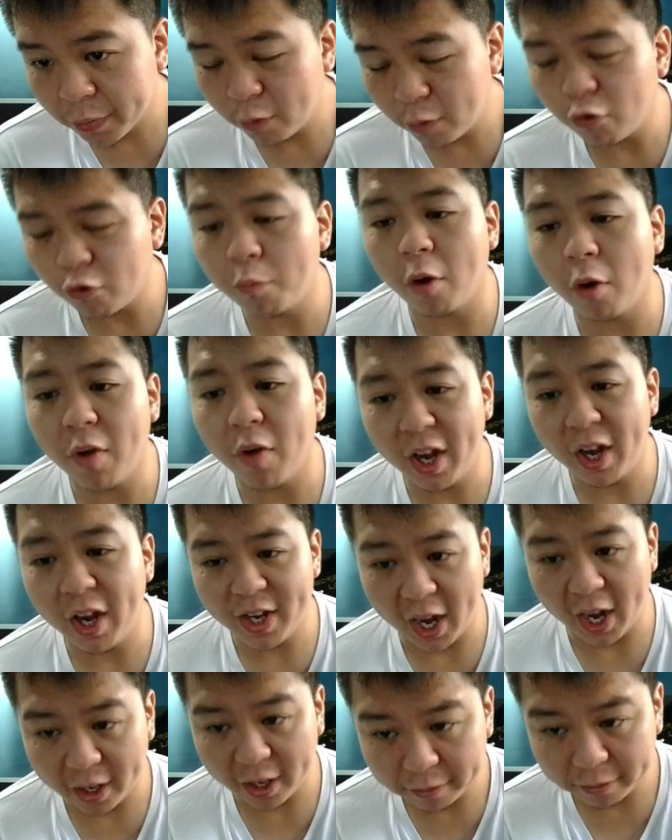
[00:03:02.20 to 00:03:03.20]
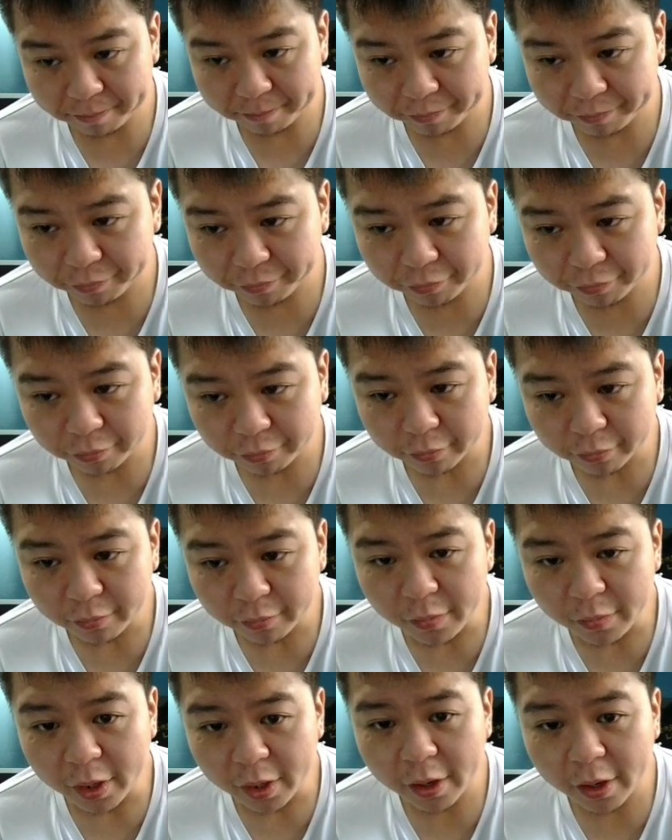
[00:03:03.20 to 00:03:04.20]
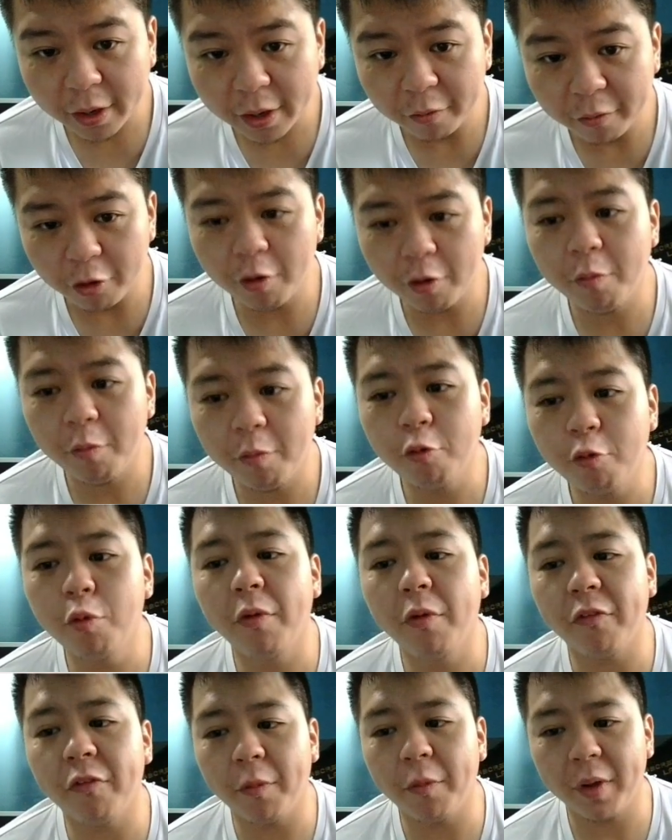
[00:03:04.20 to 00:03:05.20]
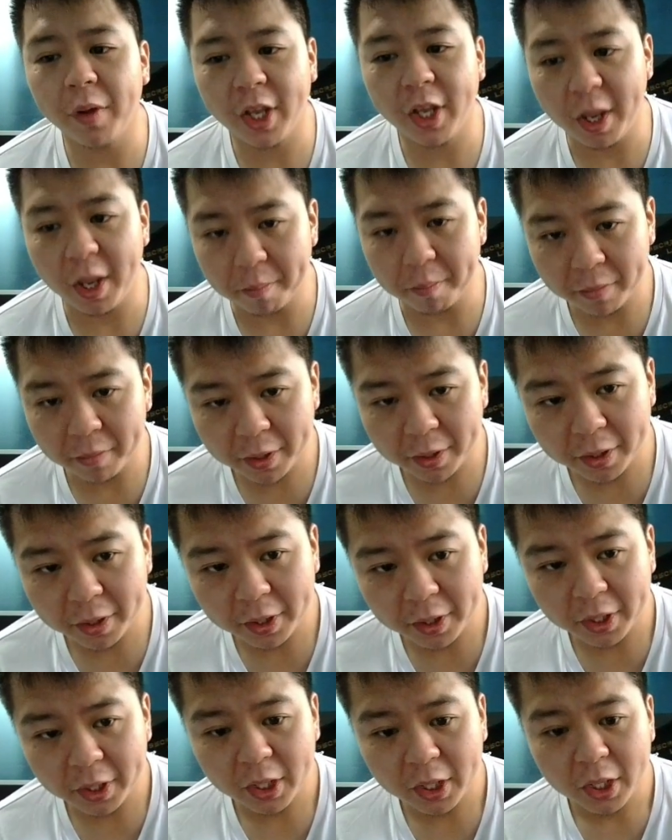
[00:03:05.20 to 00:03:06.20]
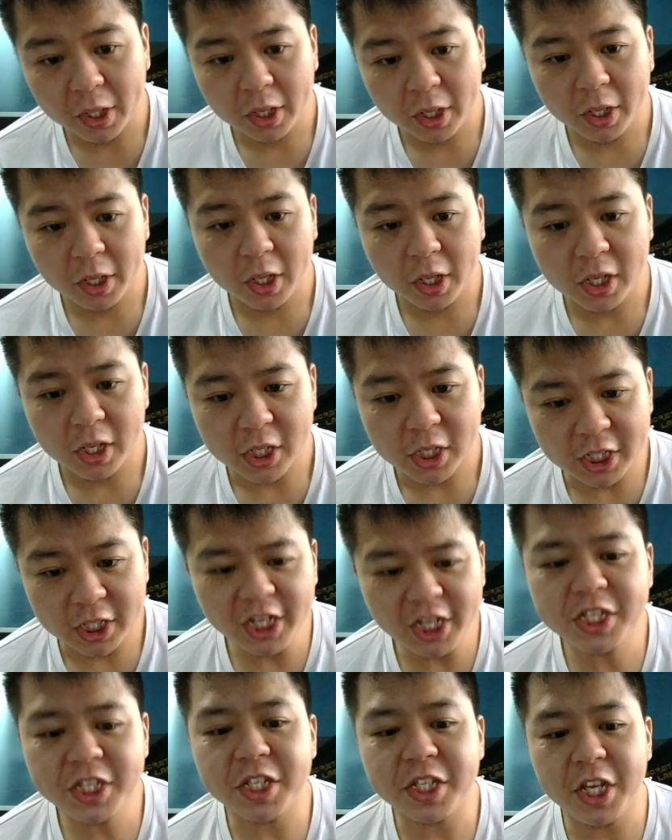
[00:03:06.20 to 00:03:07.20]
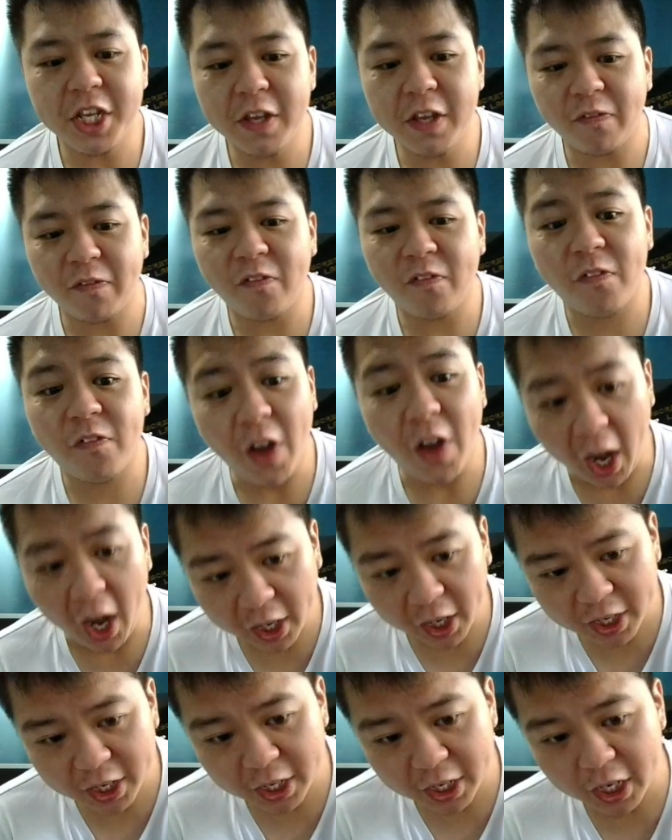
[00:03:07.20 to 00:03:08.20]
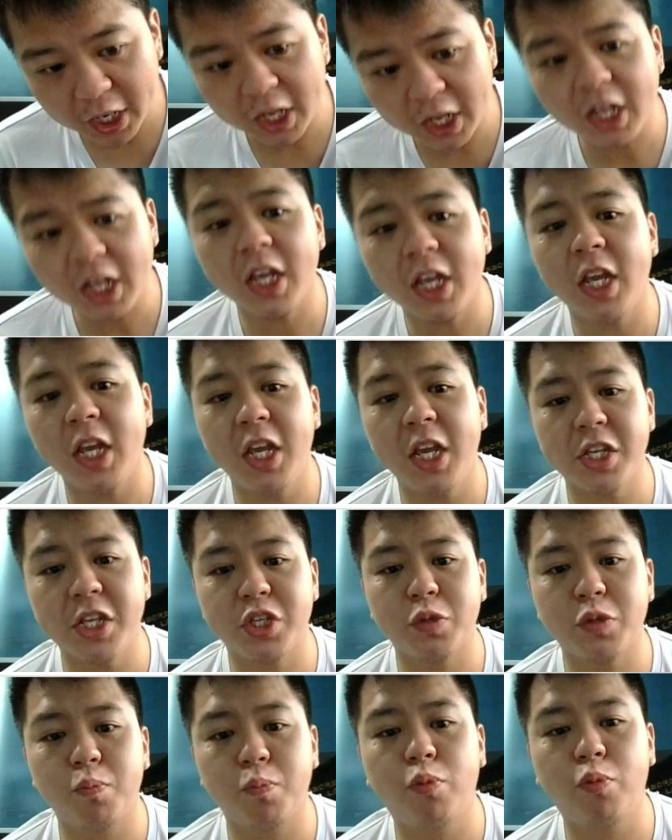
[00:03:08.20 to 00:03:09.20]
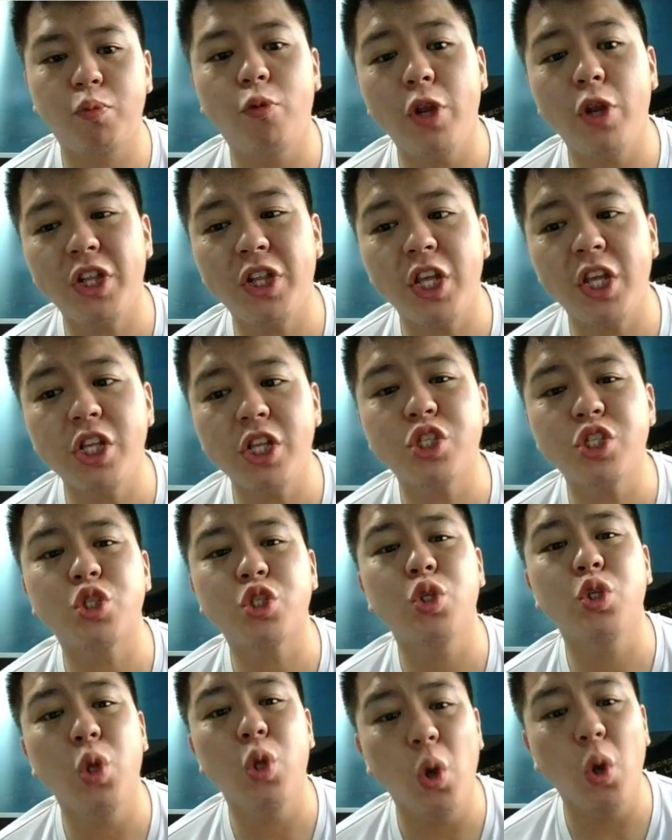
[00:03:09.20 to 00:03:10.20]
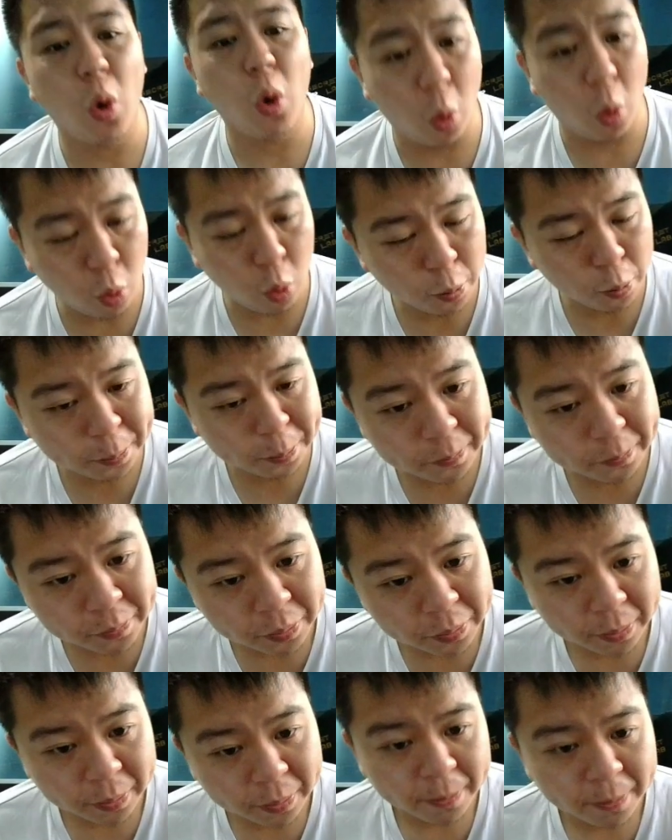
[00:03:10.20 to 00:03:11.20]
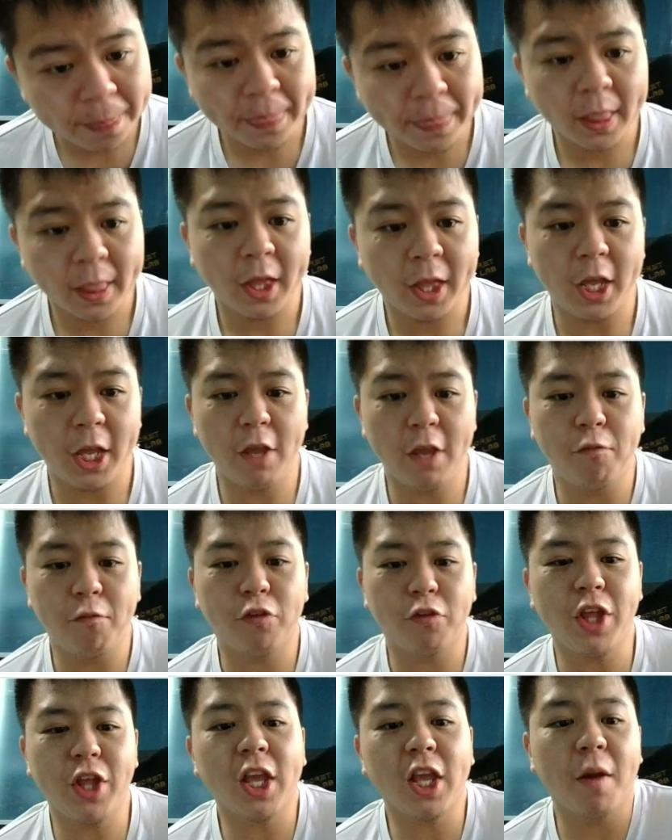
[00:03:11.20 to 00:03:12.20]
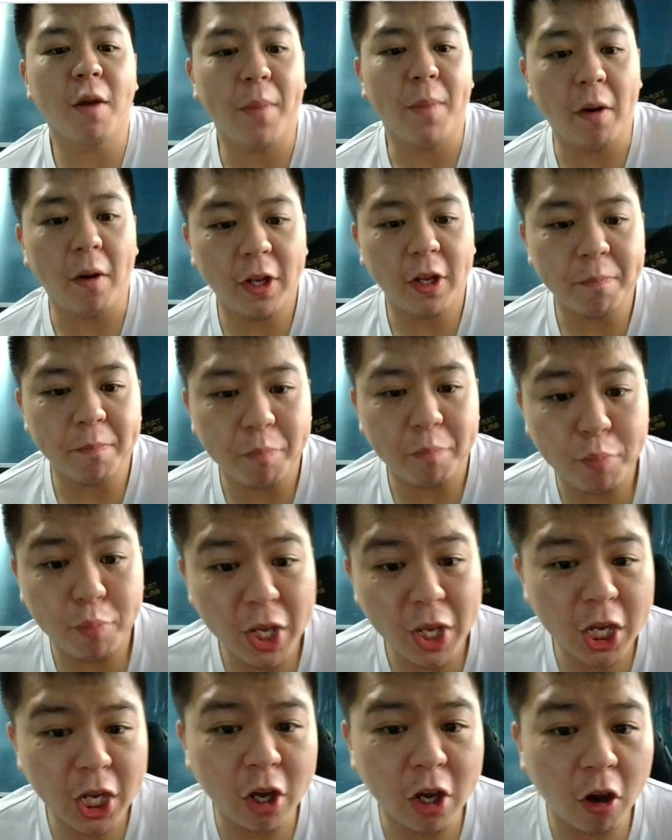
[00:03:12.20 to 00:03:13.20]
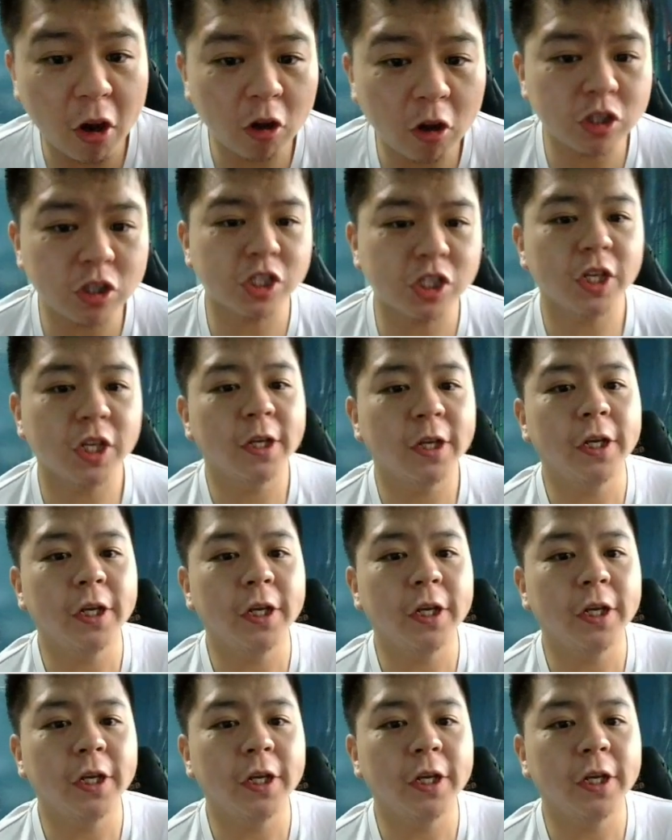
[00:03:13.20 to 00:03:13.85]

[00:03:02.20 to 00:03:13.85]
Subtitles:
from your right deck. We remove it from the game. This effect is pretty slow if you think about it, because